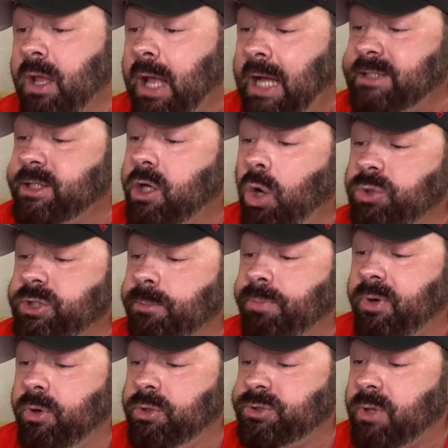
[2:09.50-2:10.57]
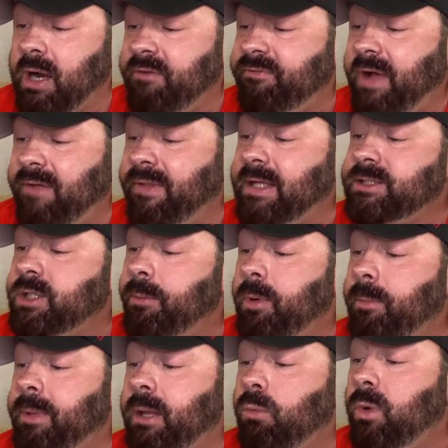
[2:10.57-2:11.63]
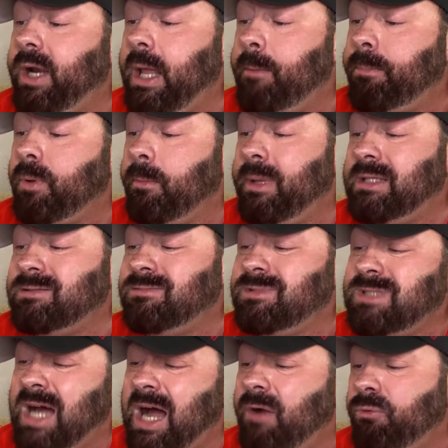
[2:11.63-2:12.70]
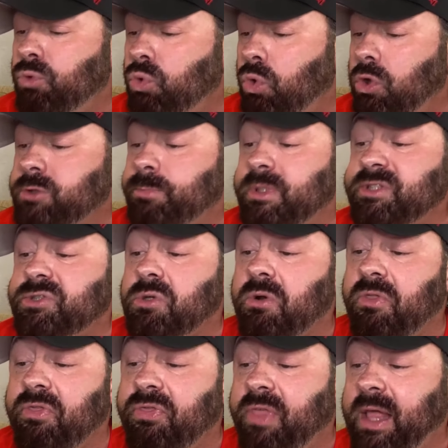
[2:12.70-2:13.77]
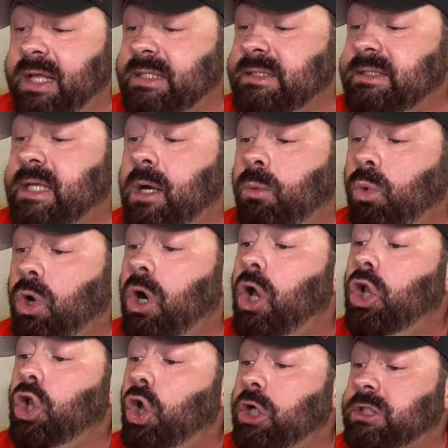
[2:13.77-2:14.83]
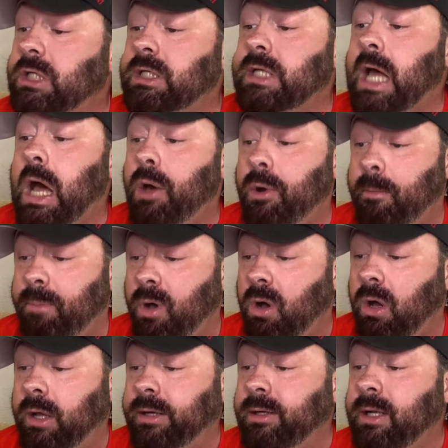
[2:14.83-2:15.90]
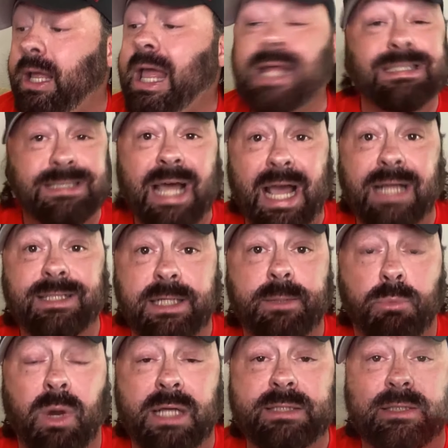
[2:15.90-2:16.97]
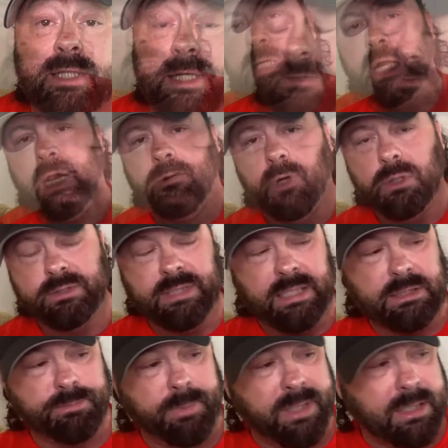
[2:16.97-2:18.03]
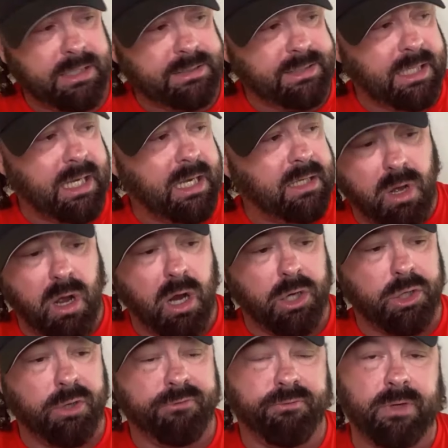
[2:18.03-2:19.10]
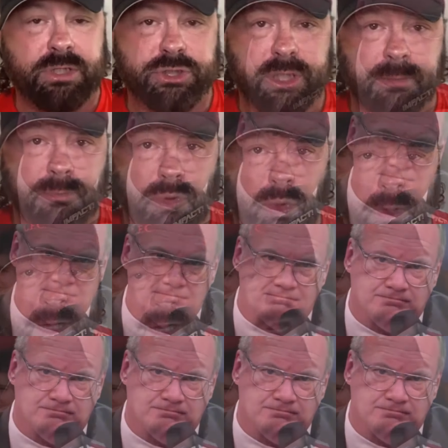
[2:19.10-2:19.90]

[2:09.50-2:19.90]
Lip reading: As a coach and producer, I found that WWE would implement not rules, but certain things that were looked down upon in tag team wrestling. I wrote this because our good friend Jim Cornette